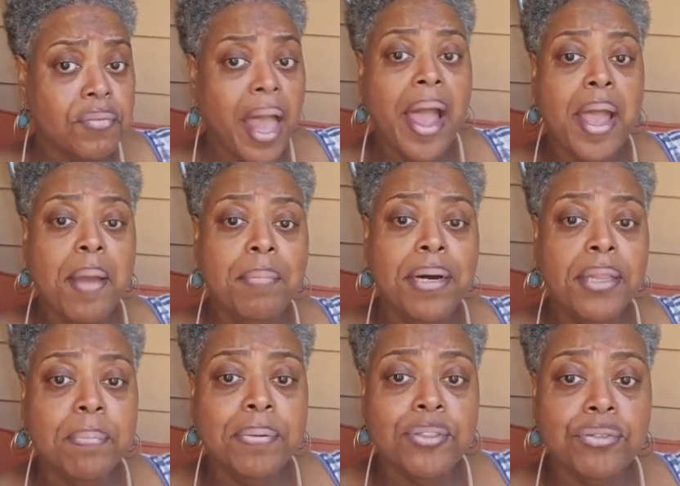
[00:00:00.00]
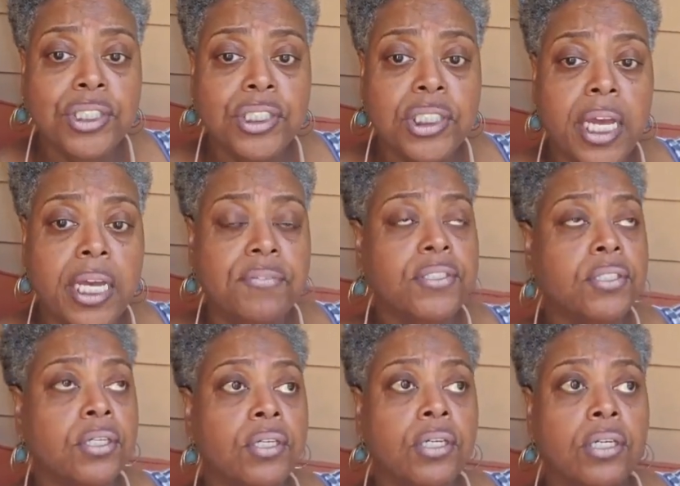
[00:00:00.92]
Hey, Mother Patricia Davis.
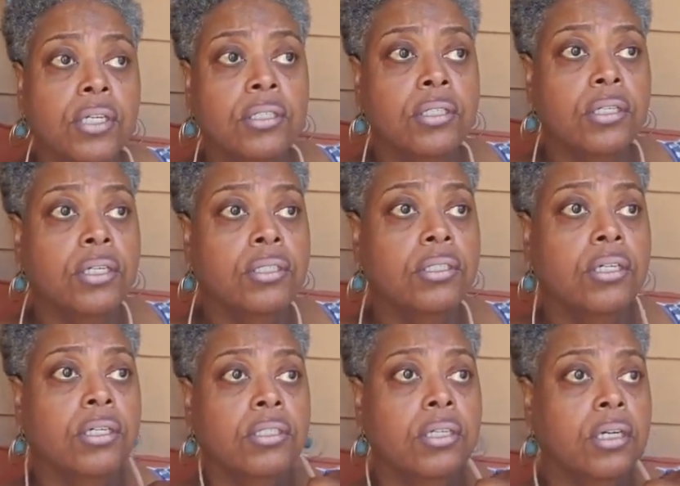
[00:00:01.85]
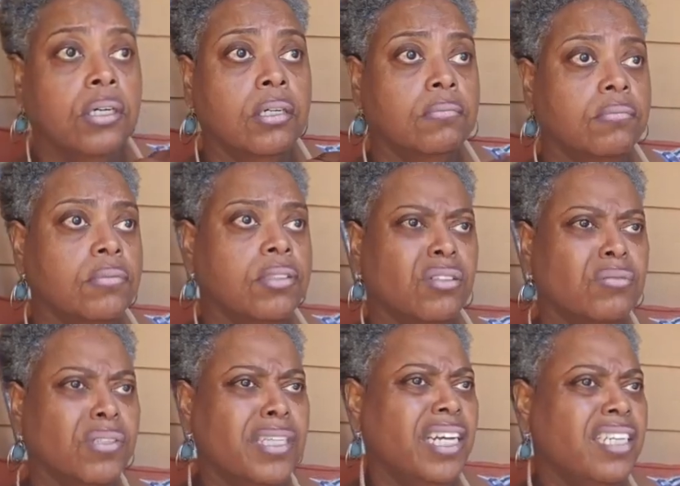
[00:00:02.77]
Yeah,
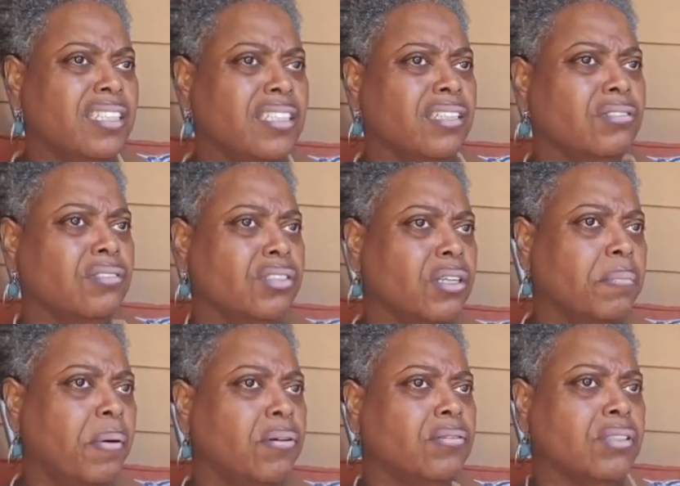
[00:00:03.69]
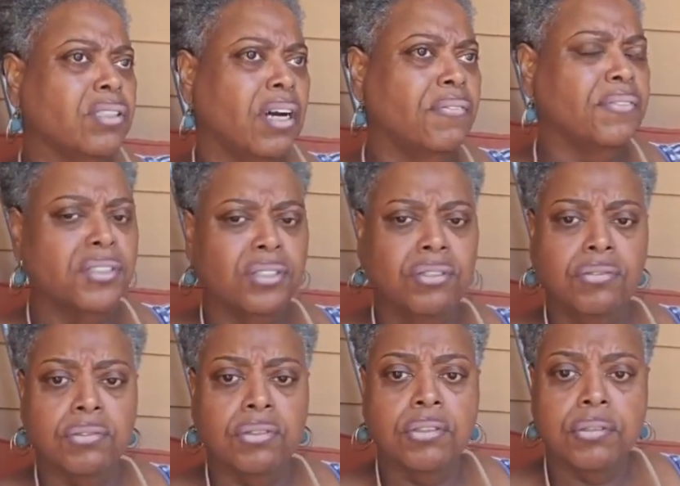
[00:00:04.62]
Gwen, I need to go to the post office too.